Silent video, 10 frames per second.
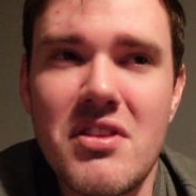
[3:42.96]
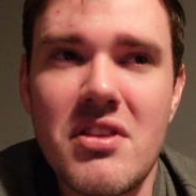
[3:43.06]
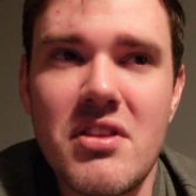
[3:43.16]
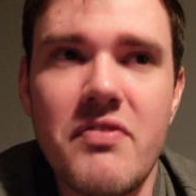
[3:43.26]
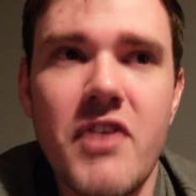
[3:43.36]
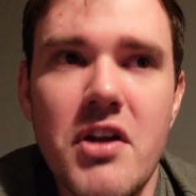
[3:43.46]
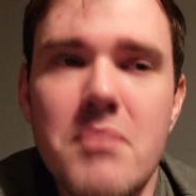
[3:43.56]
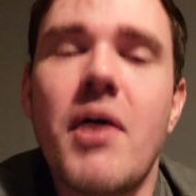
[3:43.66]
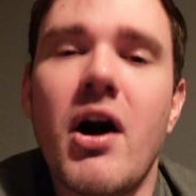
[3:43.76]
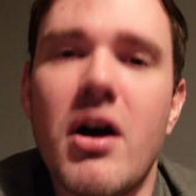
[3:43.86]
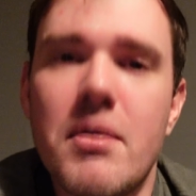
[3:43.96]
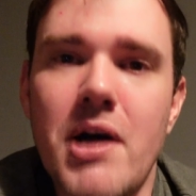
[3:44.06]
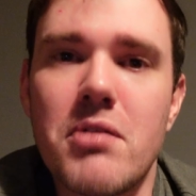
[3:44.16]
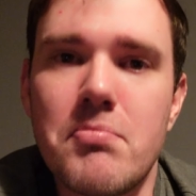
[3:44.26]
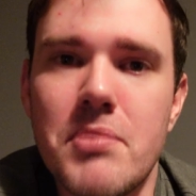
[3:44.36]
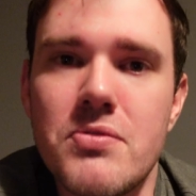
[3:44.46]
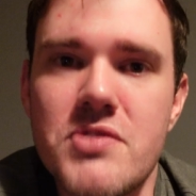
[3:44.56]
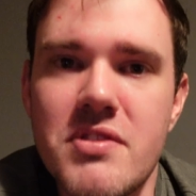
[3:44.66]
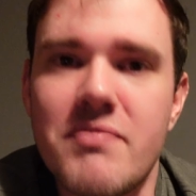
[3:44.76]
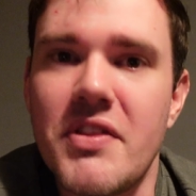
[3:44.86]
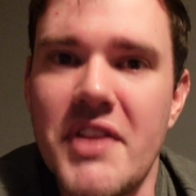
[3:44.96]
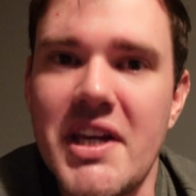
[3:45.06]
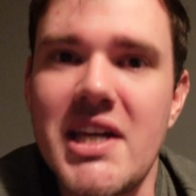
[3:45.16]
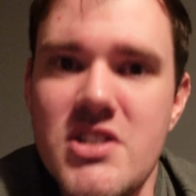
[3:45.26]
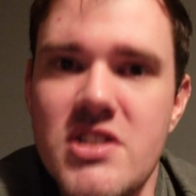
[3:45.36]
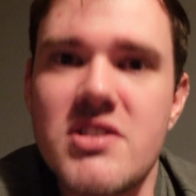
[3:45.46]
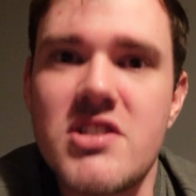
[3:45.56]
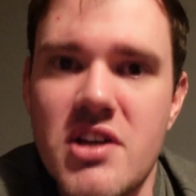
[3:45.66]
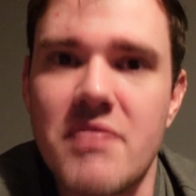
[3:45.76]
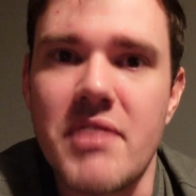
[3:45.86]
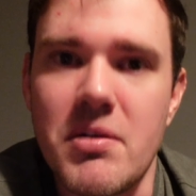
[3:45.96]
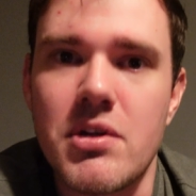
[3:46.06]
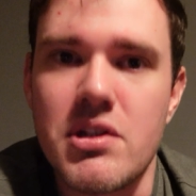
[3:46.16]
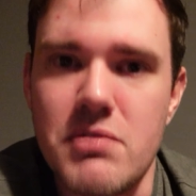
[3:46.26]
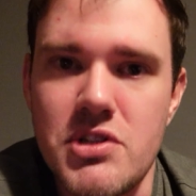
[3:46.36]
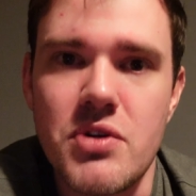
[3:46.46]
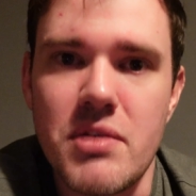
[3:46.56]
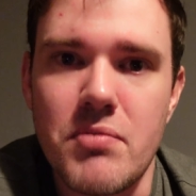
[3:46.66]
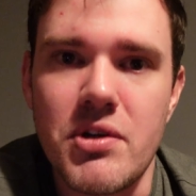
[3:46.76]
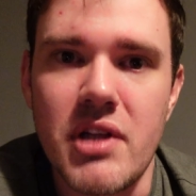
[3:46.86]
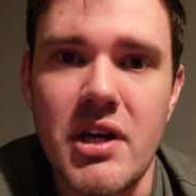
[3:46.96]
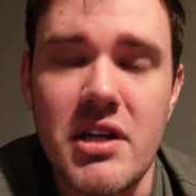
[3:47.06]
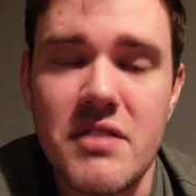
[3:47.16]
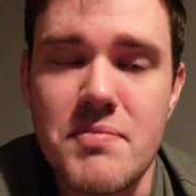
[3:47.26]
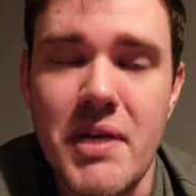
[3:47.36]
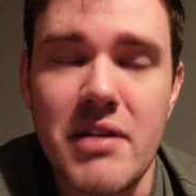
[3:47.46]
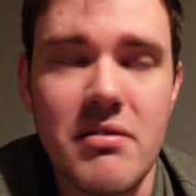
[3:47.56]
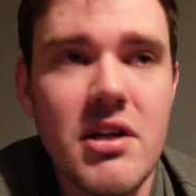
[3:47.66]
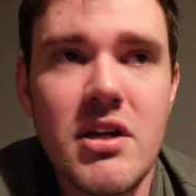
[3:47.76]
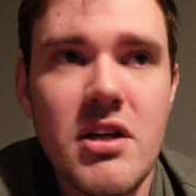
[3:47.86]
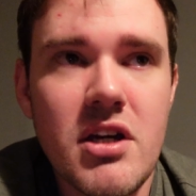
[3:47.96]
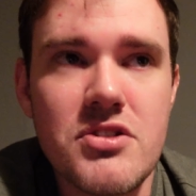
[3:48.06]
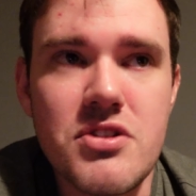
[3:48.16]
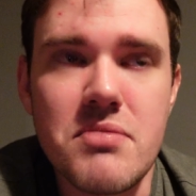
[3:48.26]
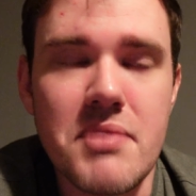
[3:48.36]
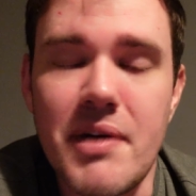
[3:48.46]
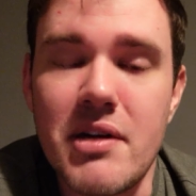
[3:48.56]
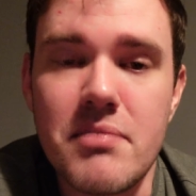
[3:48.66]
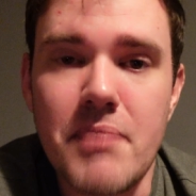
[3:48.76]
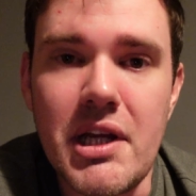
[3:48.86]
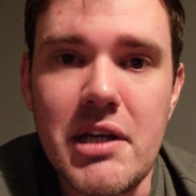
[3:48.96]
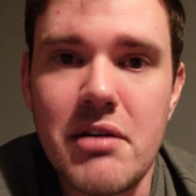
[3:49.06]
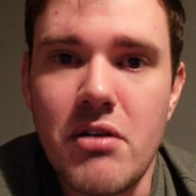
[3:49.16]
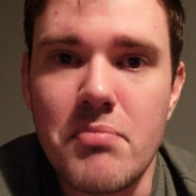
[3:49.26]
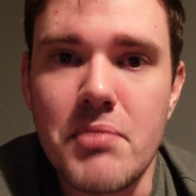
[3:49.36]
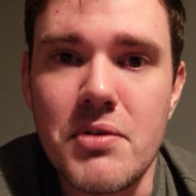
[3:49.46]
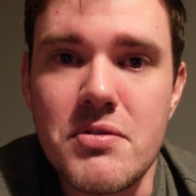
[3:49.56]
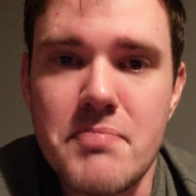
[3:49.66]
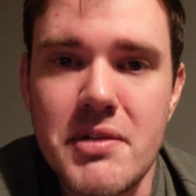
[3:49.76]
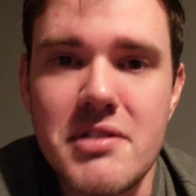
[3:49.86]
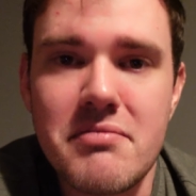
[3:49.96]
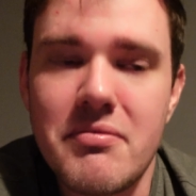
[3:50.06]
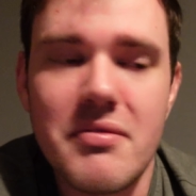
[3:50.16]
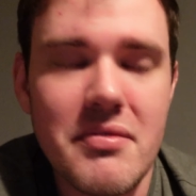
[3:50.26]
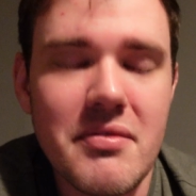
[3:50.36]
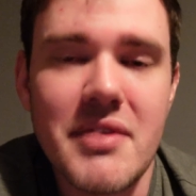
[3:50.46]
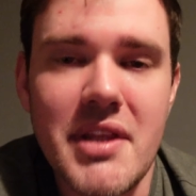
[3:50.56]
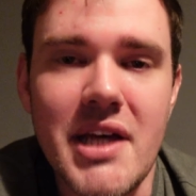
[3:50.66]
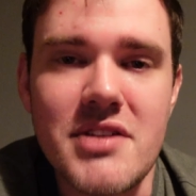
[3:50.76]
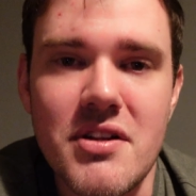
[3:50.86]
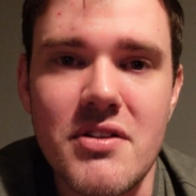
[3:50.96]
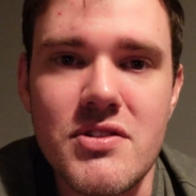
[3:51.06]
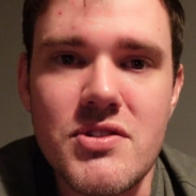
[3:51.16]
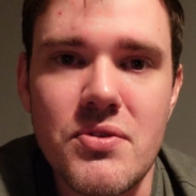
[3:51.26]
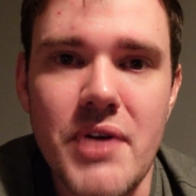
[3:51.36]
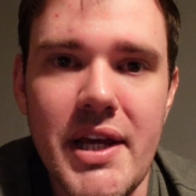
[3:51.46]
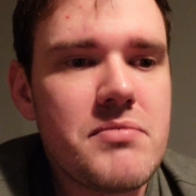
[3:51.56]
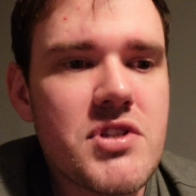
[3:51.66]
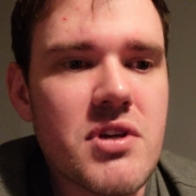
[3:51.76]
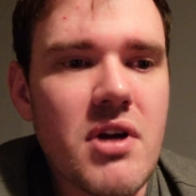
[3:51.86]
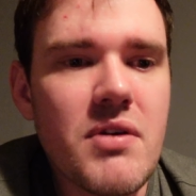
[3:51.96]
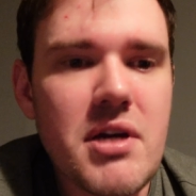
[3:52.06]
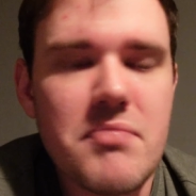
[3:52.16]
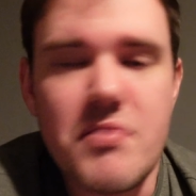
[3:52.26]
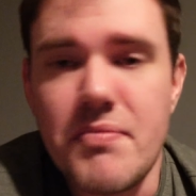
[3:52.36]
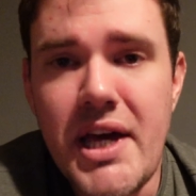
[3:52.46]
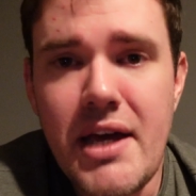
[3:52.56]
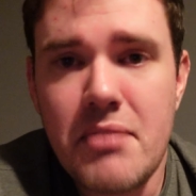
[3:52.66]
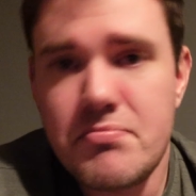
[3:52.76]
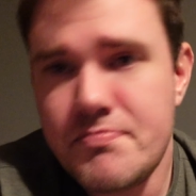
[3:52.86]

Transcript: the fun part about boots, and the fun thing is discovering what you enjoy and what you like. I've spent a stupid amount of money on boots, but that's another story. So going up from there,